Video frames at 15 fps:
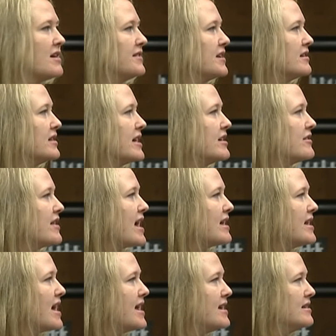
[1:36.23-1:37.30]
got there later
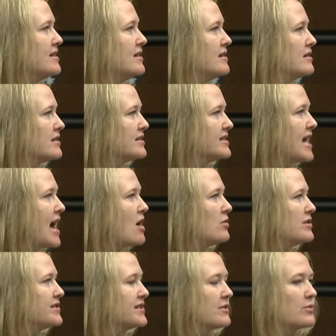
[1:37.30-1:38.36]
that night, the
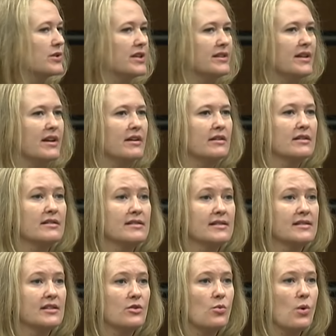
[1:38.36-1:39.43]
towels that were in there
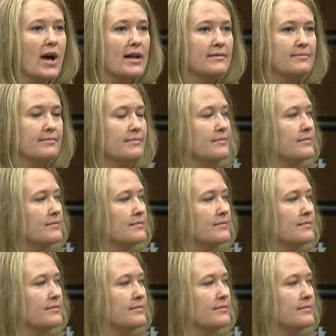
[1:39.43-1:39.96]
still wet.